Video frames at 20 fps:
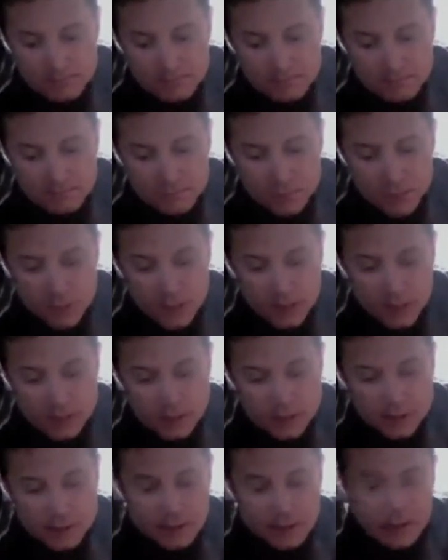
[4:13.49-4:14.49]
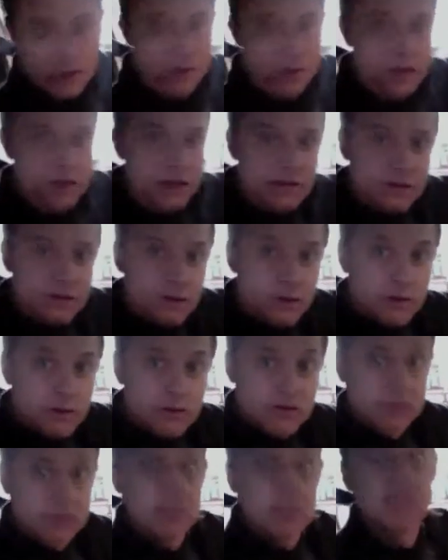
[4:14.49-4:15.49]
What else? Okay, so
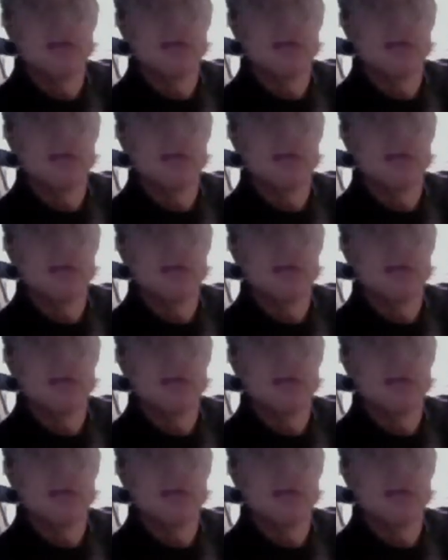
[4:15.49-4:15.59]
who's the big